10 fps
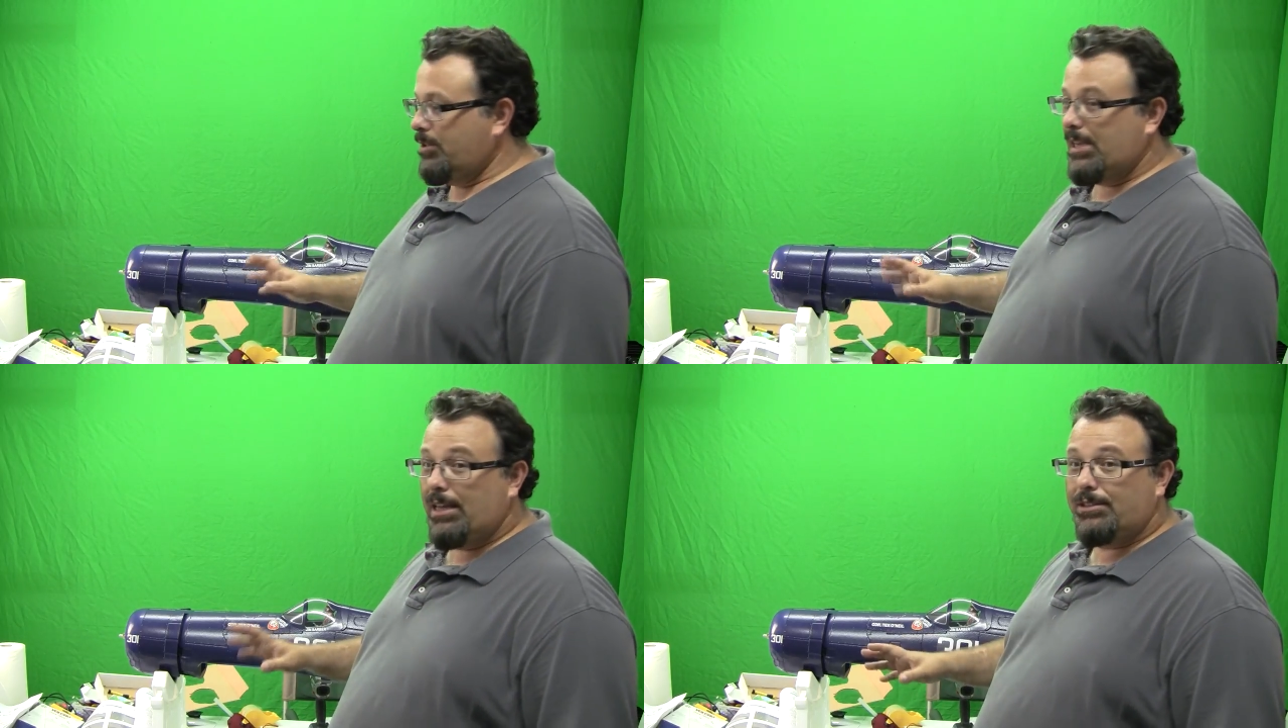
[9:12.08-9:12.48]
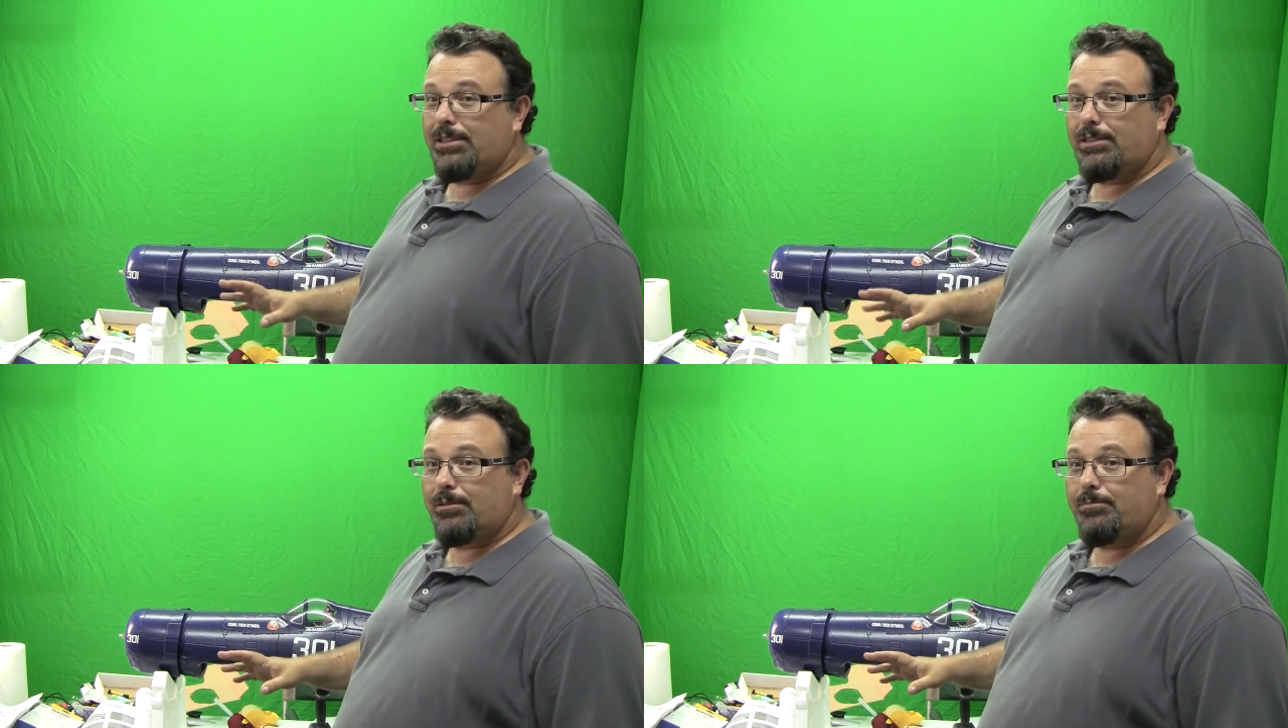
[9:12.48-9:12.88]
the sound
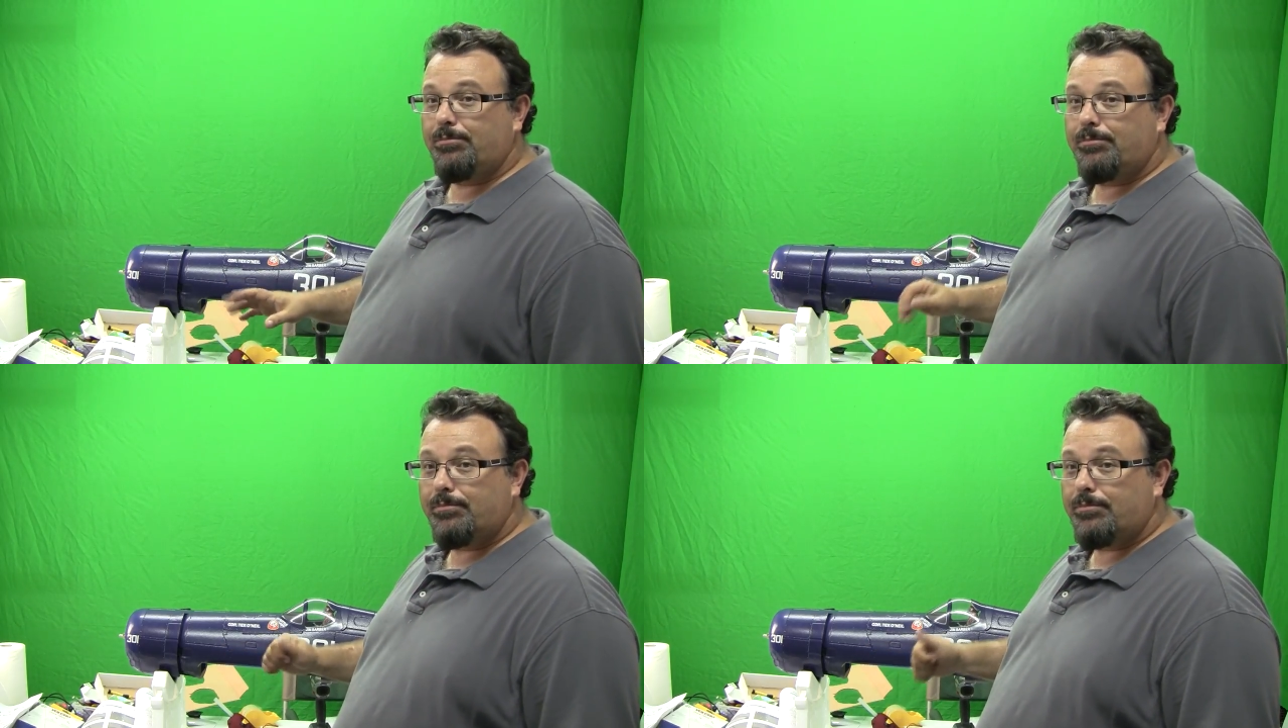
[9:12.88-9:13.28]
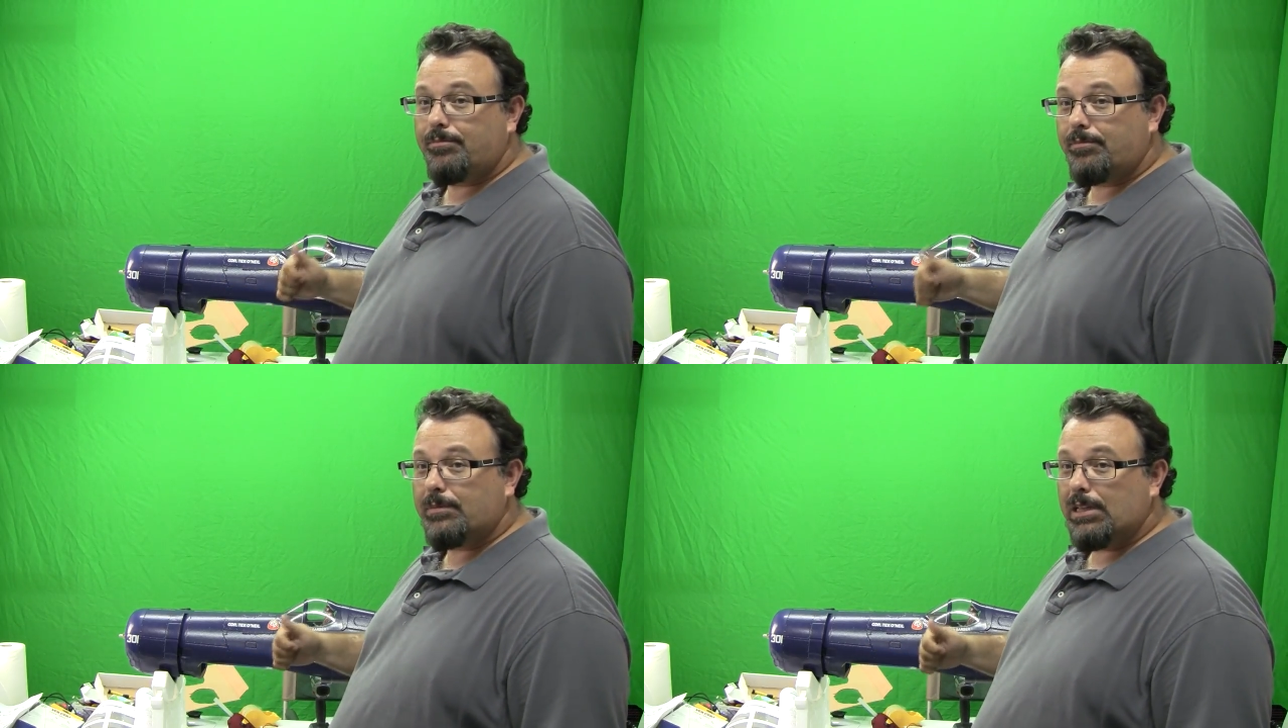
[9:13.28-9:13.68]
system
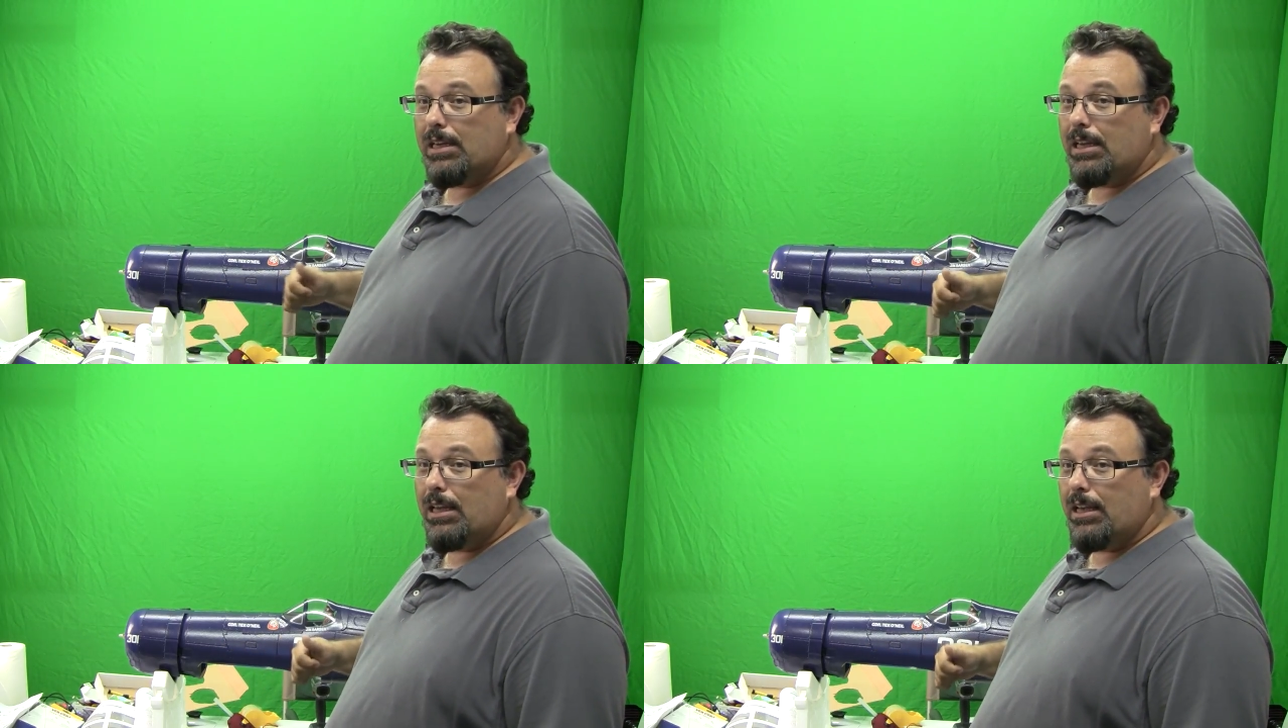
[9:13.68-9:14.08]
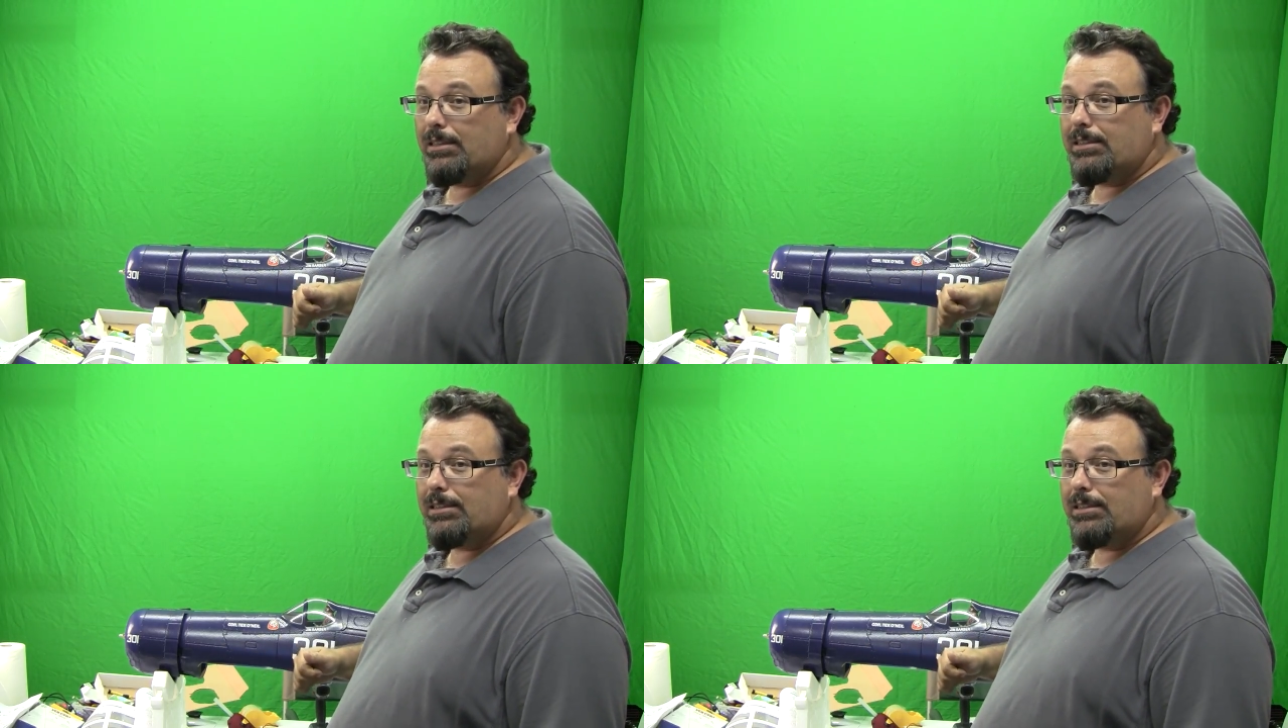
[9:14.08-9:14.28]
is